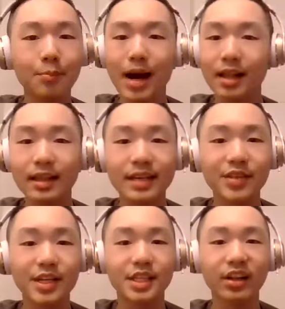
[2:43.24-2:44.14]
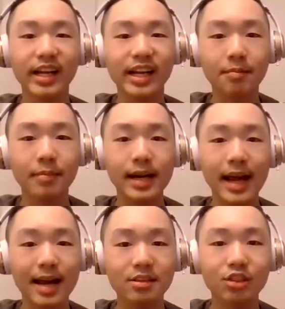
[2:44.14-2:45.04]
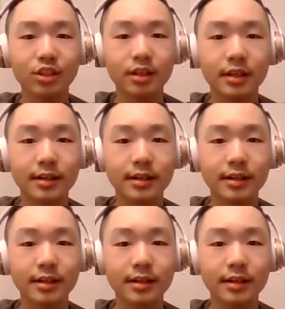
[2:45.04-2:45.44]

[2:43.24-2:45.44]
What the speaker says: not leaving until I get my answer.